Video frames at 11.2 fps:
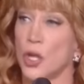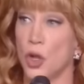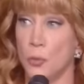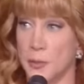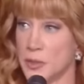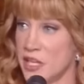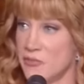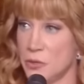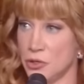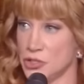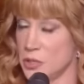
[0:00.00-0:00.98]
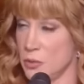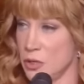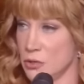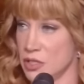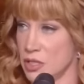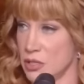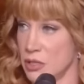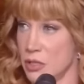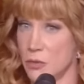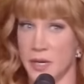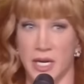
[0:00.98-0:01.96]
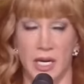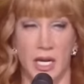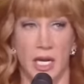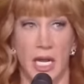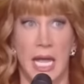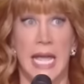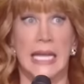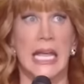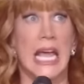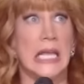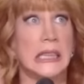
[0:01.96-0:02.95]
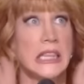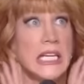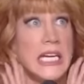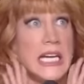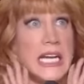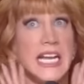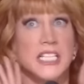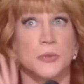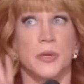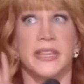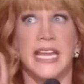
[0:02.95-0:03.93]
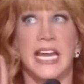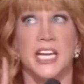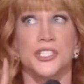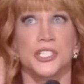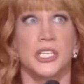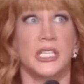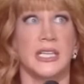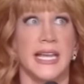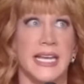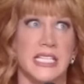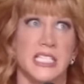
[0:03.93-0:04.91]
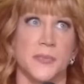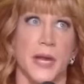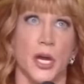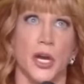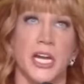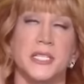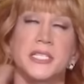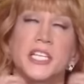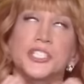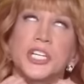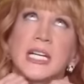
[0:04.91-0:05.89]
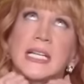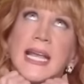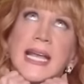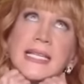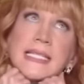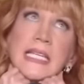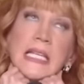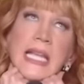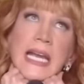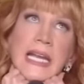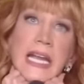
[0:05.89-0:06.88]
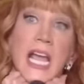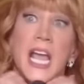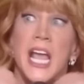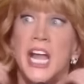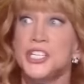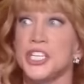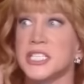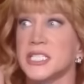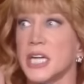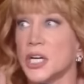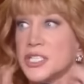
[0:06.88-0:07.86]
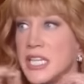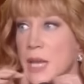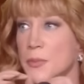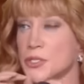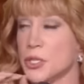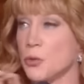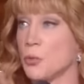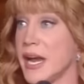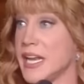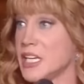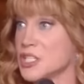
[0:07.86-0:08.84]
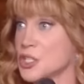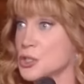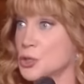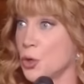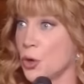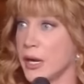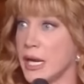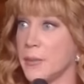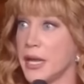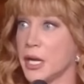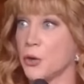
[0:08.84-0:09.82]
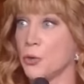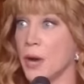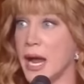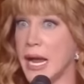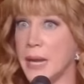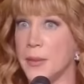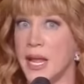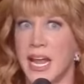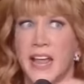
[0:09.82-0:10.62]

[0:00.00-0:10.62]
Oh, people love Murder, She Wrote. Oh my God. Kathleen, it's with Angela Lansbury, who's such a classy lady. And she starts the episode writing a story about a crime.